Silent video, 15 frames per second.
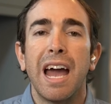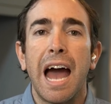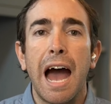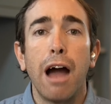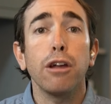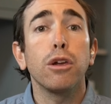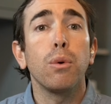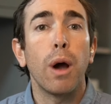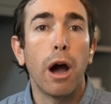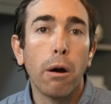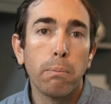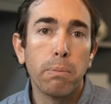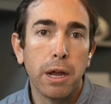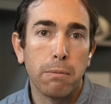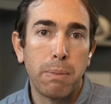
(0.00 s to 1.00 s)
how you
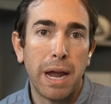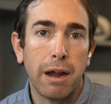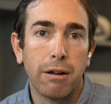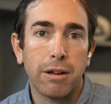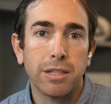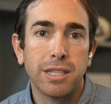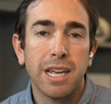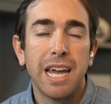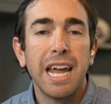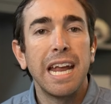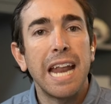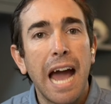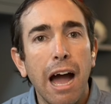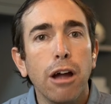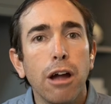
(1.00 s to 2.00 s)
help their parents, and
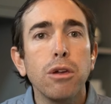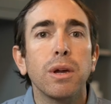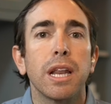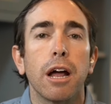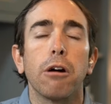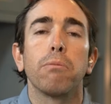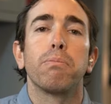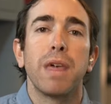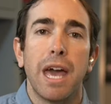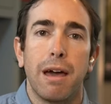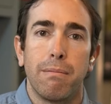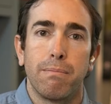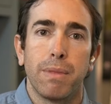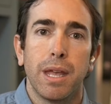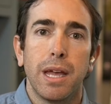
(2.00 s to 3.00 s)
how you can help them.